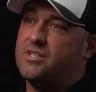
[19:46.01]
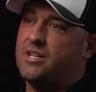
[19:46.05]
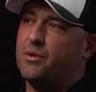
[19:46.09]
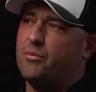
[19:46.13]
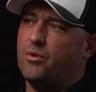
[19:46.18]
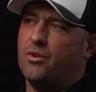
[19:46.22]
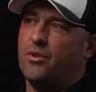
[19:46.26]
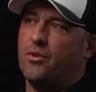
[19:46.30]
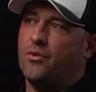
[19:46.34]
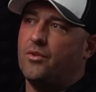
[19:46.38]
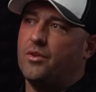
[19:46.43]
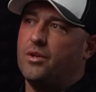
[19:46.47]
He
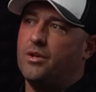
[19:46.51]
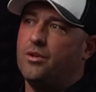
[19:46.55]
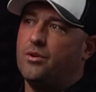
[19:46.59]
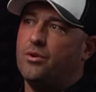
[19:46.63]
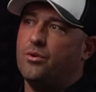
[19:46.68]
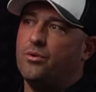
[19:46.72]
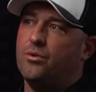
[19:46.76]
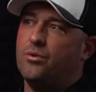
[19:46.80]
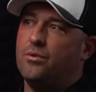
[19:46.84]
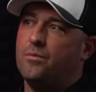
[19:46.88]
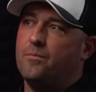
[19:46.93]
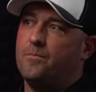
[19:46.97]
really only
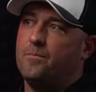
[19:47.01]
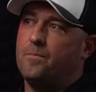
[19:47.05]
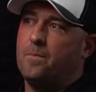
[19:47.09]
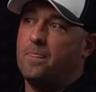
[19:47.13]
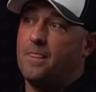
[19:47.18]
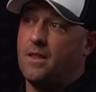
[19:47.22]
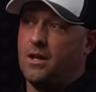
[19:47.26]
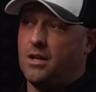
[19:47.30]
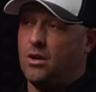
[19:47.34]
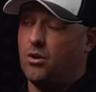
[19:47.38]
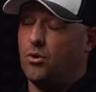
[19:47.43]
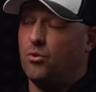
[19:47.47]
knew
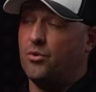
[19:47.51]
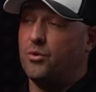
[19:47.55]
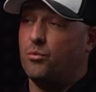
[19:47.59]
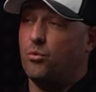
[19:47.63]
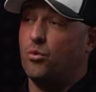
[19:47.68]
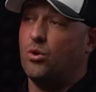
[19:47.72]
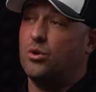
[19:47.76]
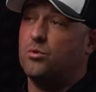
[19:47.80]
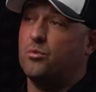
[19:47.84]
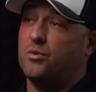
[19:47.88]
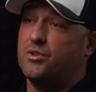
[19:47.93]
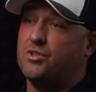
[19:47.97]
he only
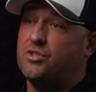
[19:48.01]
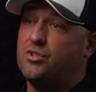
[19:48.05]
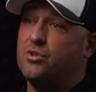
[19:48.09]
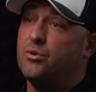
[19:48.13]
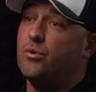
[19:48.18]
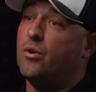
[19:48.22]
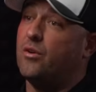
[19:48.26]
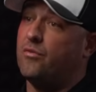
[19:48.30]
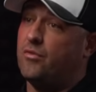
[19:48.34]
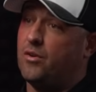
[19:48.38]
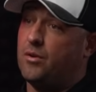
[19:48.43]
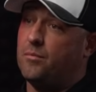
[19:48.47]
worked with
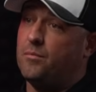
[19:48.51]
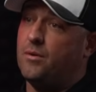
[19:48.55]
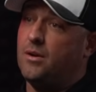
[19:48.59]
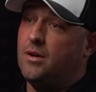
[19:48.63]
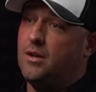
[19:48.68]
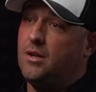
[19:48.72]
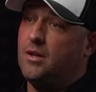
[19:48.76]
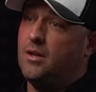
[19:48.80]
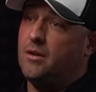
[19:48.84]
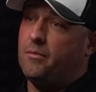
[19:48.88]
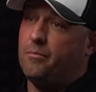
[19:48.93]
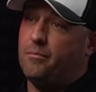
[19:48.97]
two of them,
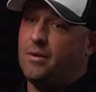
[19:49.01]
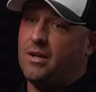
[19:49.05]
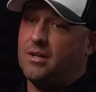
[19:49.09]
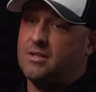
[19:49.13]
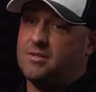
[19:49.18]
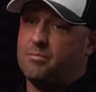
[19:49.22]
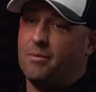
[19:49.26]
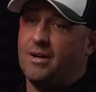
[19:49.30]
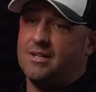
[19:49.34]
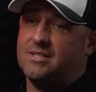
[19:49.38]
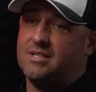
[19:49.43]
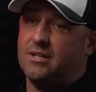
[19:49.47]
me,
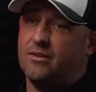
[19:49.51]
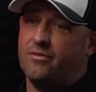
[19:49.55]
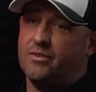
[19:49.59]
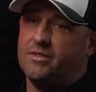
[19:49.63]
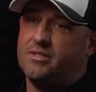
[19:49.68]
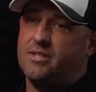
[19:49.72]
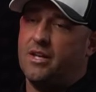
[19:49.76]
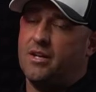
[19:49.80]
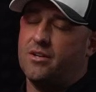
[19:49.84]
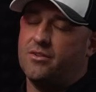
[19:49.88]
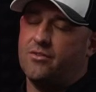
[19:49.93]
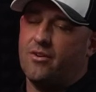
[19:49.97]
myself and
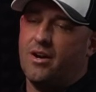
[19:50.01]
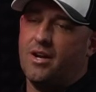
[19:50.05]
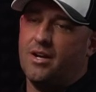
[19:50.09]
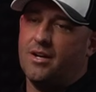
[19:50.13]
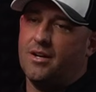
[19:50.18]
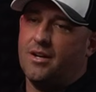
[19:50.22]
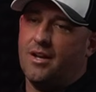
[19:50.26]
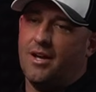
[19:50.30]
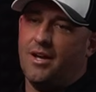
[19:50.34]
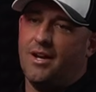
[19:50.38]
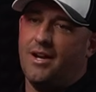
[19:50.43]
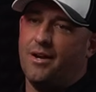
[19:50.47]
Stan
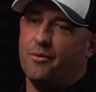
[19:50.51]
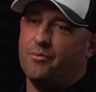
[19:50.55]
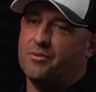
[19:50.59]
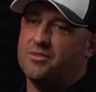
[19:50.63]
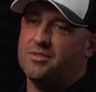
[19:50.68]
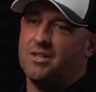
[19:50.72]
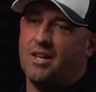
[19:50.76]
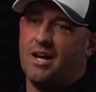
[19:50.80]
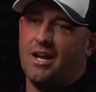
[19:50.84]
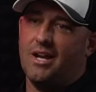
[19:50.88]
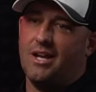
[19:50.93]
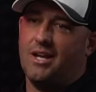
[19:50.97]
Drayton, and it was
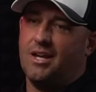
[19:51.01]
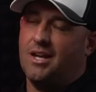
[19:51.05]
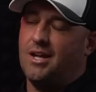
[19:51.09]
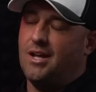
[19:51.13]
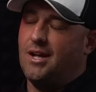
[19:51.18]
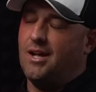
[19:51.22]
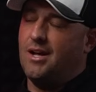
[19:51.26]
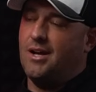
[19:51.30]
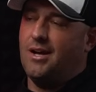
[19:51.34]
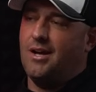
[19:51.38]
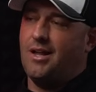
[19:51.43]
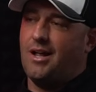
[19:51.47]
like
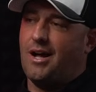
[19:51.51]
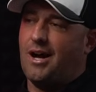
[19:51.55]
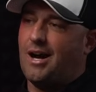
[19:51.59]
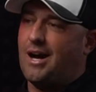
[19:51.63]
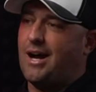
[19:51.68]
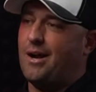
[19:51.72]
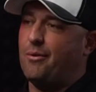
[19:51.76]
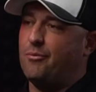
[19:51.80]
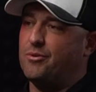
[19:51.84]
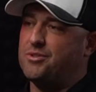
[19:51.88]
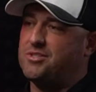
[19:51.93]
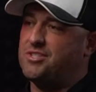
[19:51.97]

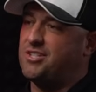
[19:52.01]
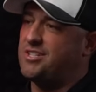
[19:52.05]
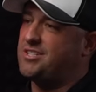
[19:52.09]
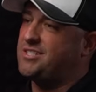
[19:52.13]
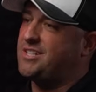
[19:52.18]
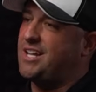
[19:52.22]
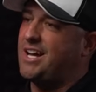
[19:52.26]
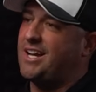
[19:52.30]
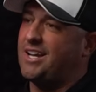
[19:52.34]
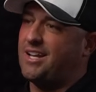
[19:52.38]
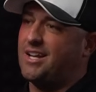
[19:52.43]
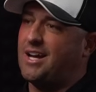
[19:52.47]
I was just
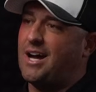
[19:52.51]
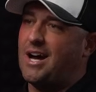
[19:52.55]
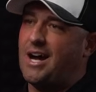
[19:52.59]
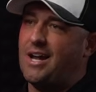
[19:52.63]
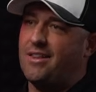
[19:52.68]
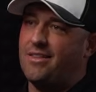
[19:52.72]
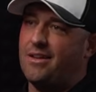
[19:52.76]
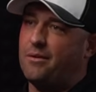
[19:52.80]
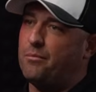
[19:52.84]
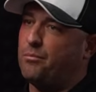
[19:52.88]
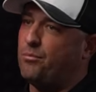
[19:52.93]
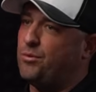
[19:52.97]
that guy
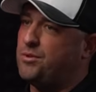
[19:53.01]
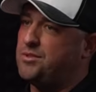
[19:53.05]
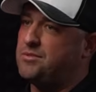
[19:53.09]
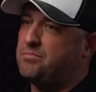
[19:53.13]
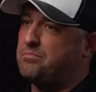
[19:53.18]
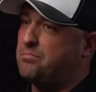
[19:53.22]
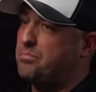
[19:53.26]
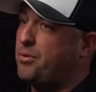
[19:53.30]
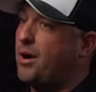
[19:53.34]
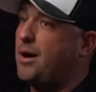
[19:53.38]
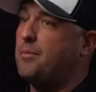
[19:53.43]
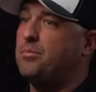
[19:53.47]
that was
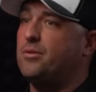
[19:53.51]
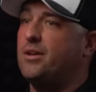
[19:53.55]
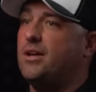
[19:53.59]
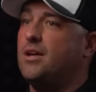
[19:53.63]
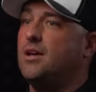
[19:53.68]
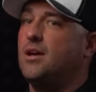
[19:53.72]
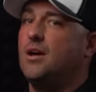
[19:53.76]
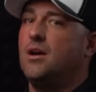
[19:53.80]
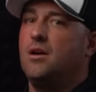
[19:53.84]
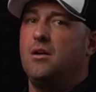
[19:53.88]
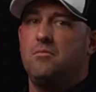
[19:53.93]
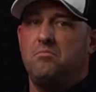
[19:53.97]

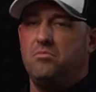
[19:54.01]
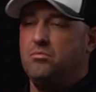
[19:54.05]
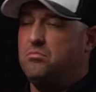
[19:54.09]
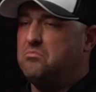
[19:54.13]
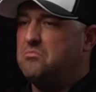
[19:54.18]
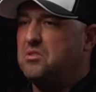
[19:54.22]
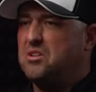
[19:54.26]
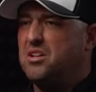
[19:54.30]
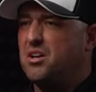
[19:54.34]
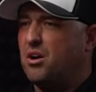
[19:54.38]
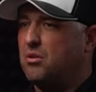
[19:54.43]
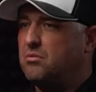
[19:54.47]
probably
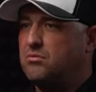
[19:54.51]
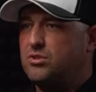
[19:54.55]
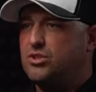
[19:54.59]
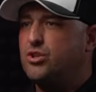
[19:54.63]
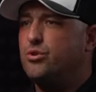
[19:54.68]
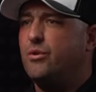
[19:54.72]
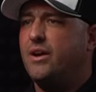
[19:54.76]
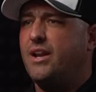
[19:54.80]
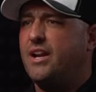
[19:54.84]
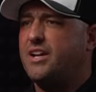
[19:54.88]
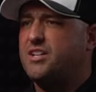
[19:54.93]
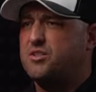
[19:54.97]
you know
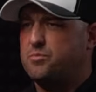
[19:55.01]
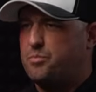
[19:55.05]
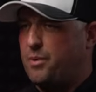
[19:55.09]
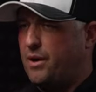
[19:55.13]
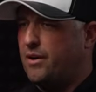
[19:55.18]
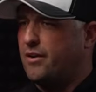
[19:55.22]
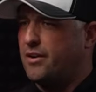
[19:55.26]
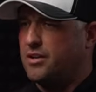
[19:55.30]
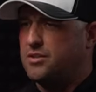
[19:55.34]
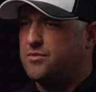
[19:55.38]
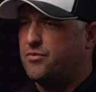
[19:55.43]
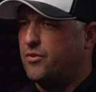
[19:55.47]
too
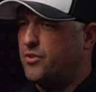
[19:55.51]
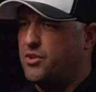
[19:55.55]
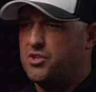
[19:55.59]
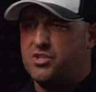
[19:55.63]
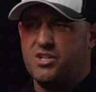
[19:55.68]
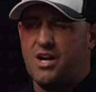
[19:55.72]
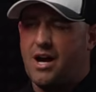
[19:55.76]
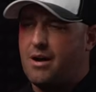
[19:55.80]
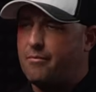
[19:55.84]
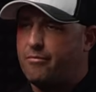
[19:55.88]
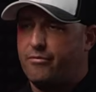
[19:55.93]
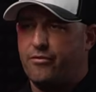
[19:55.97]
inexperienced for the
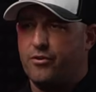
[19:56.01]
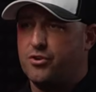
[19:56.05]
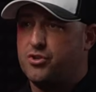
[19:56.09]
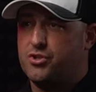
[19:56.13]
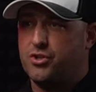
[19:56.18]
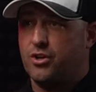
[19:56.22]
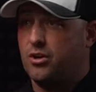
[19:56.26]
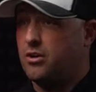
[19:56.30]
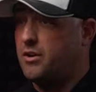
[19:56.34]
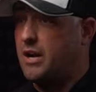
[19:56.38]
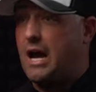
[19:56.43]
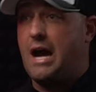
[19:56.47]
job for
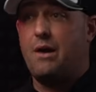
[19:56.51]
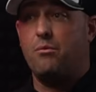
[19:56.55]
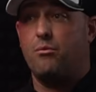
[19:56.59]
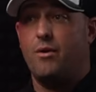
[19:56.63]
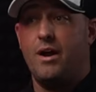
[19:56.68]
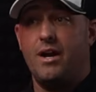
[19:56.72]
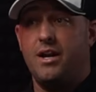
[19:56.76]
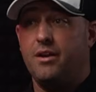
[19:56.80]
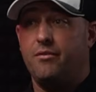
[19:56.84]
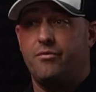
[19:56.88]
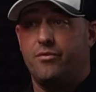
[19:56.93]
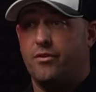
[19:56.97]
sure, not
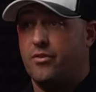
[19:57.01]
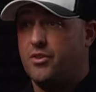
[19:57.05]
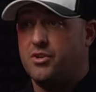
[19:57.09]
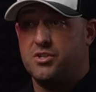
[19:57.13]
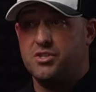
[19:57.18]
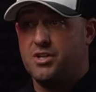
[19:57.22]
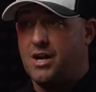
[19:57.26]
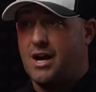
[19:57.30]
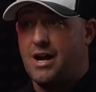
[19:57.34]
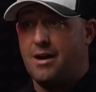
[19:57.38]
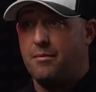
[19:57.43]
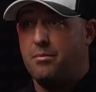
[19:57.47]
ready for the
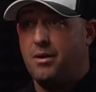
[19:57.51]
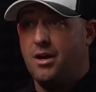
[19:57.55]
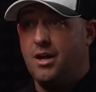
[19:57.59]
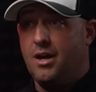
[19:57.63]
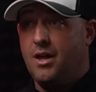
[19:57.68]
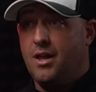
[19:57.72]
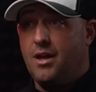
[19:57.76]
job.